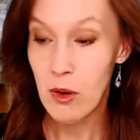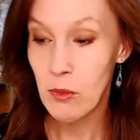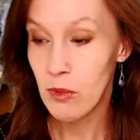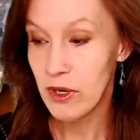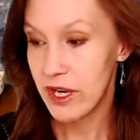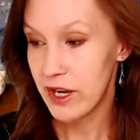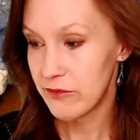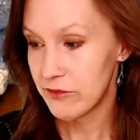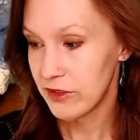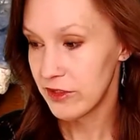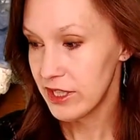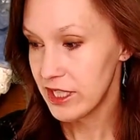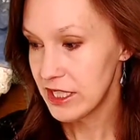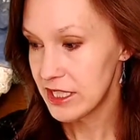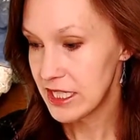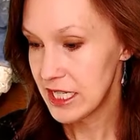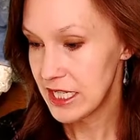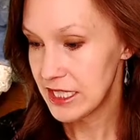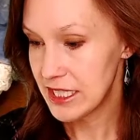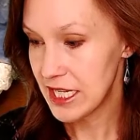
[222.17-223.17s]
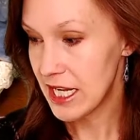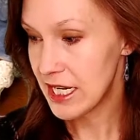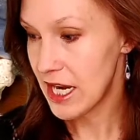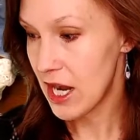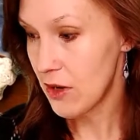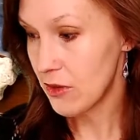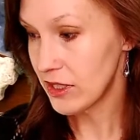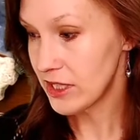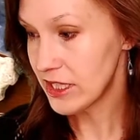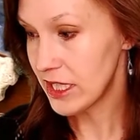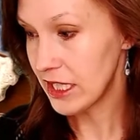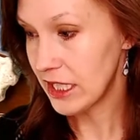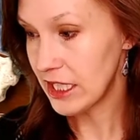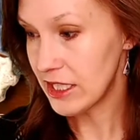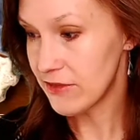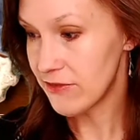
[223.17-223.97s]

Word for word: whatever this is, and now it's like it's